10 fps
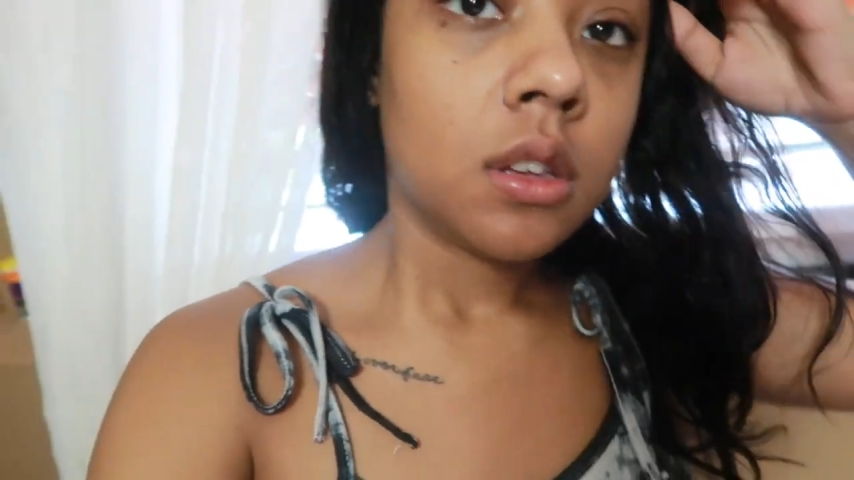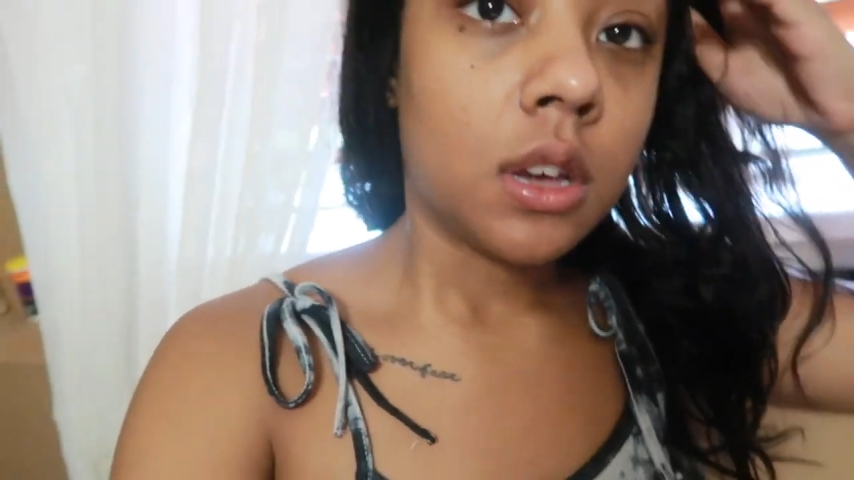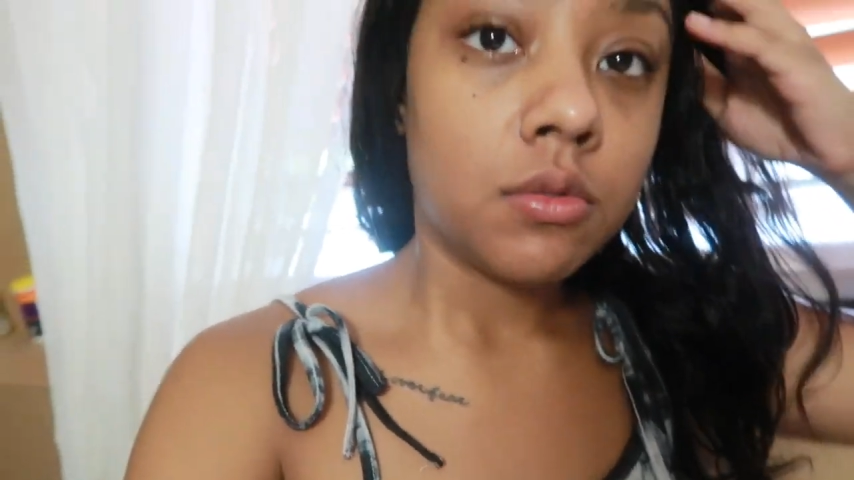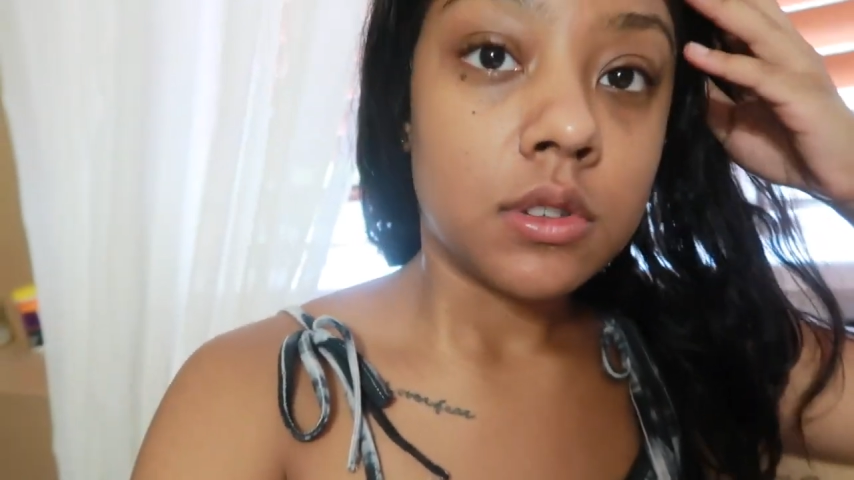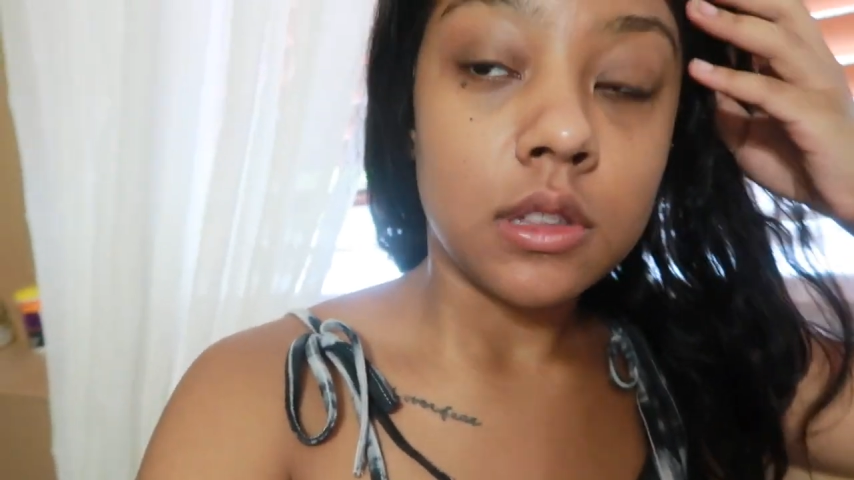
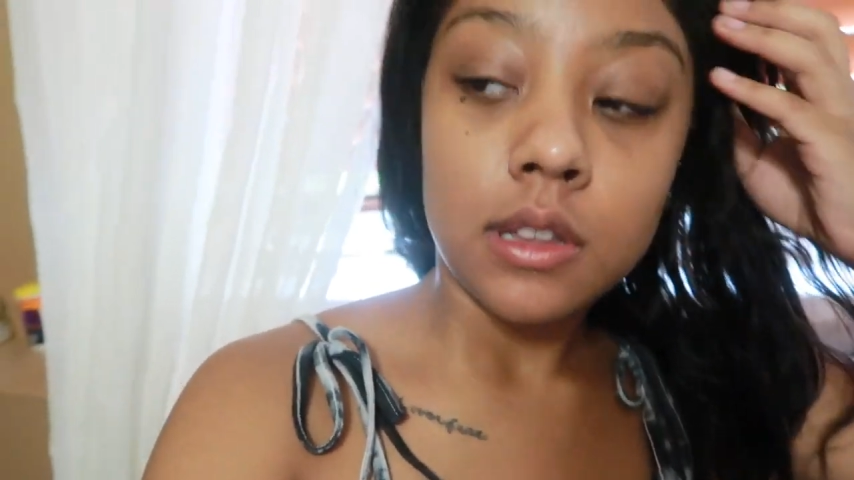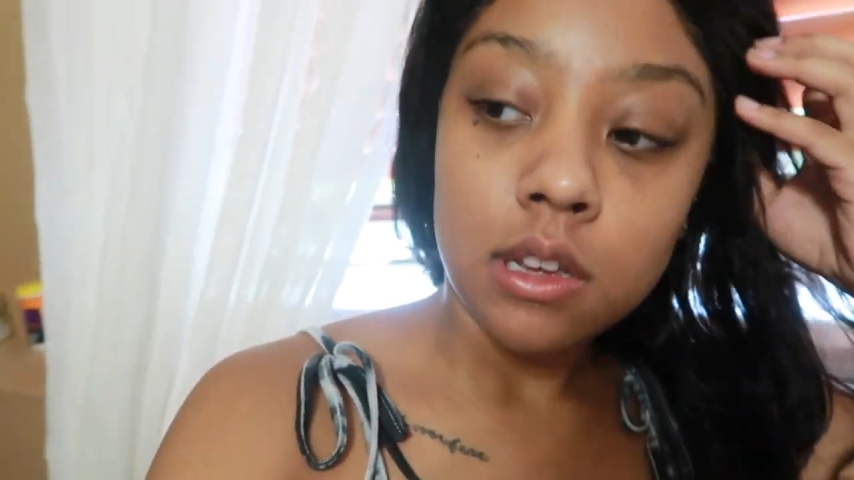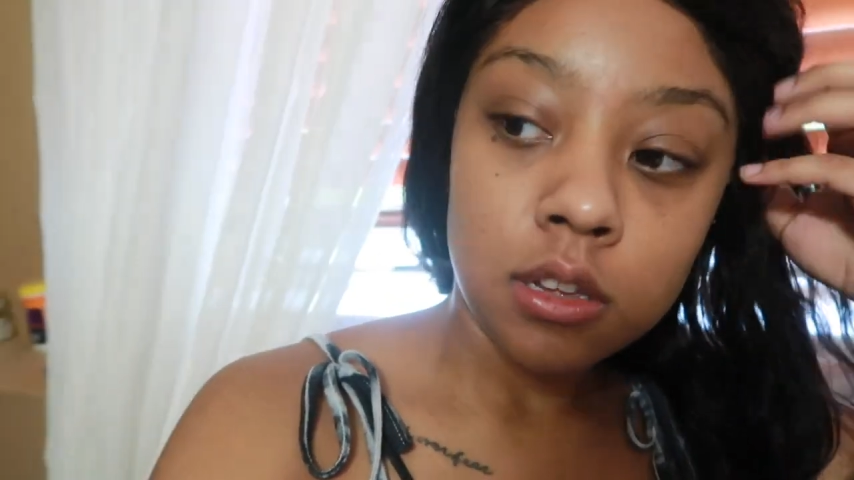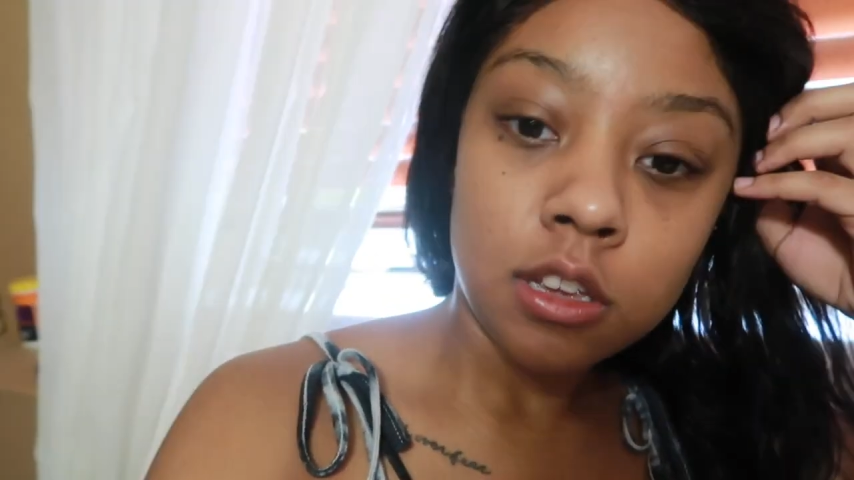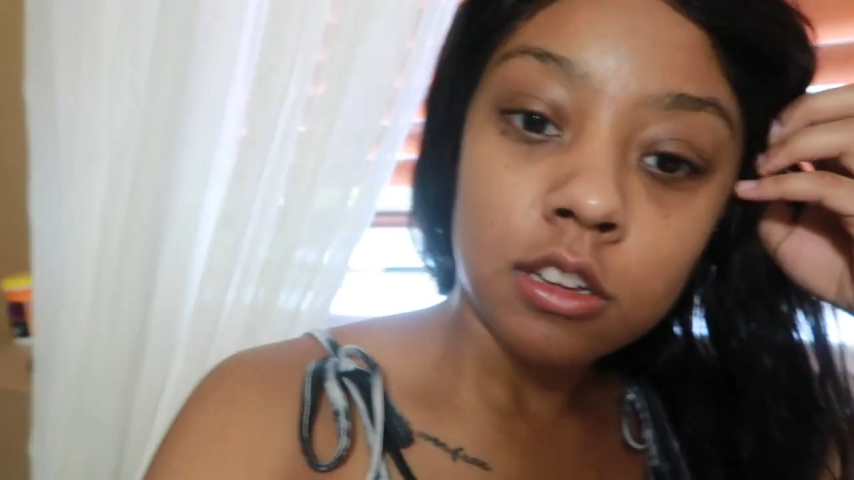I was
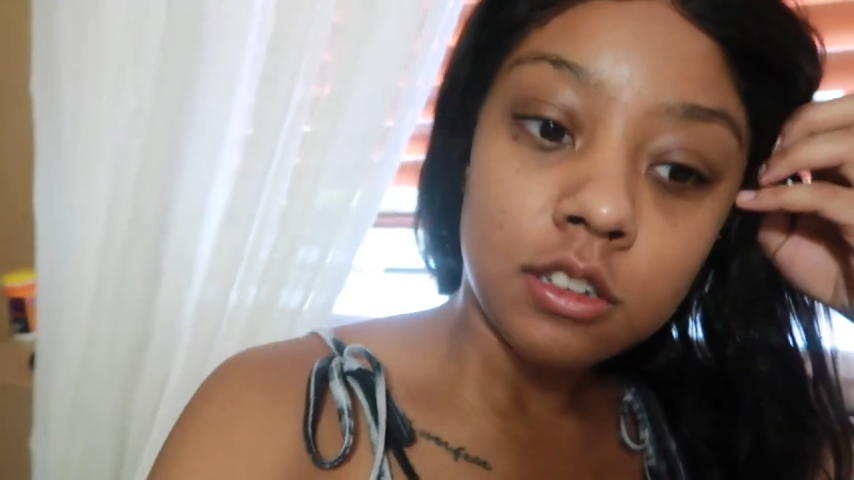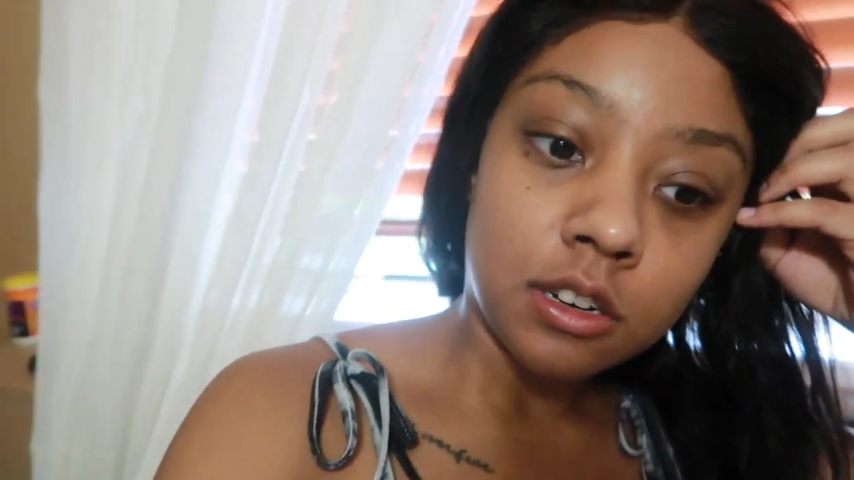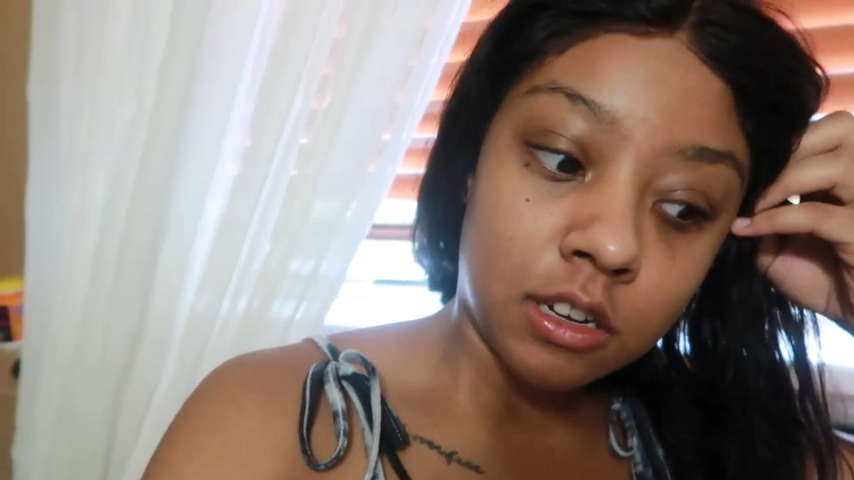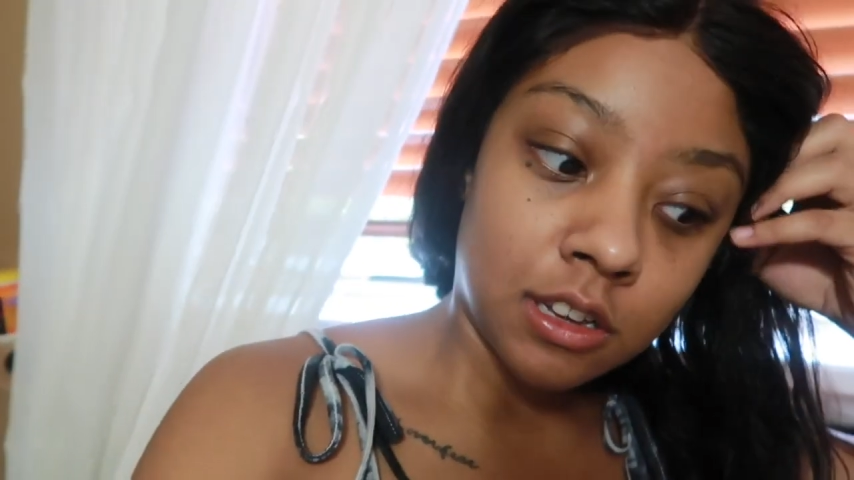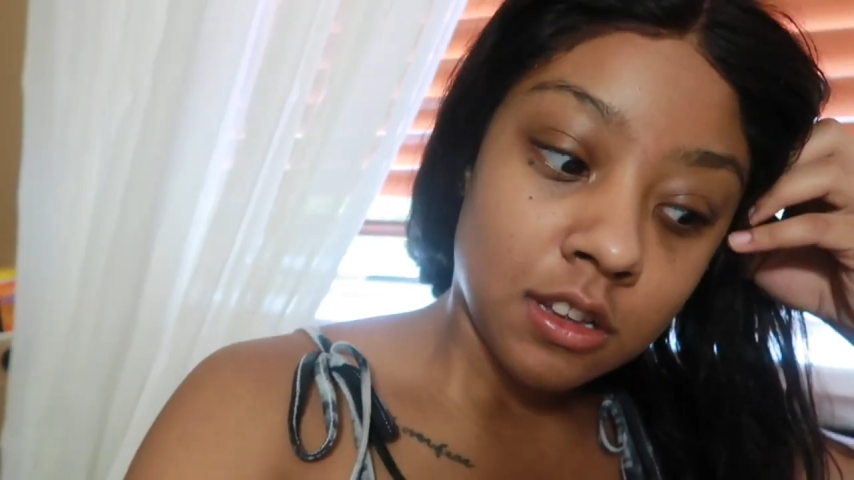lit
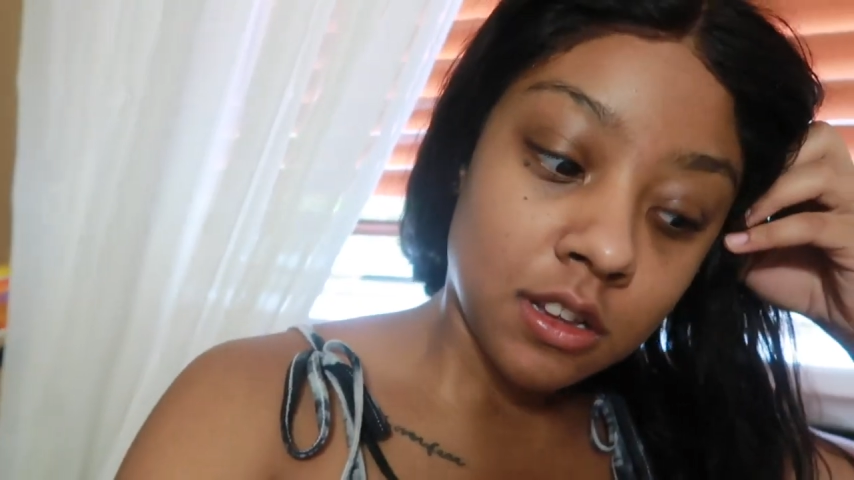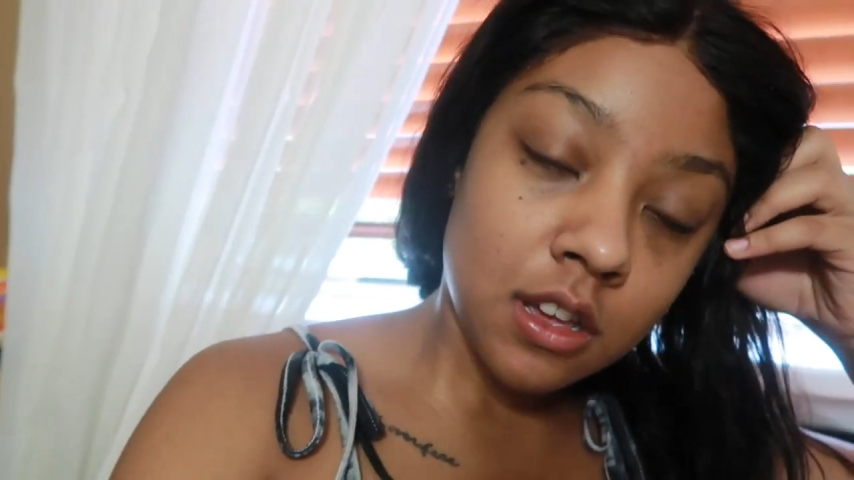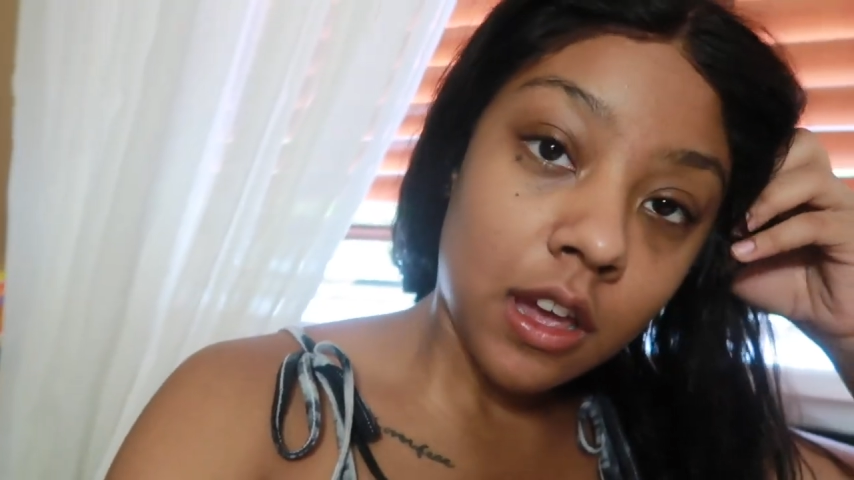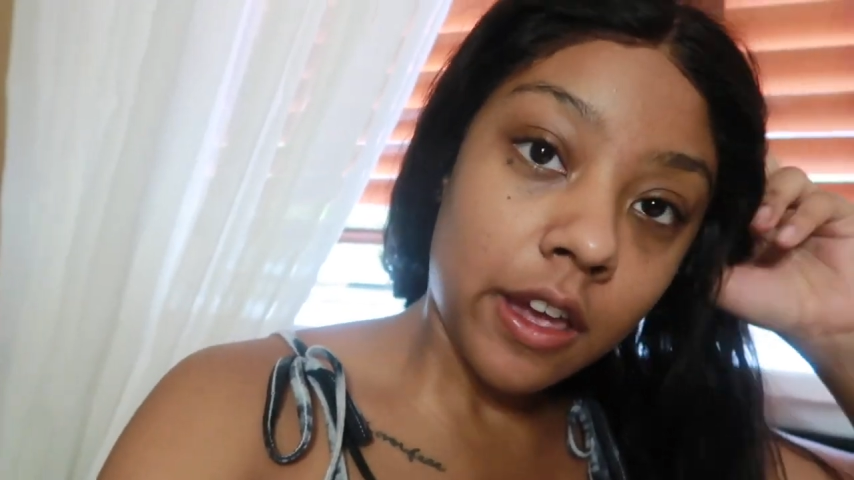yesterday.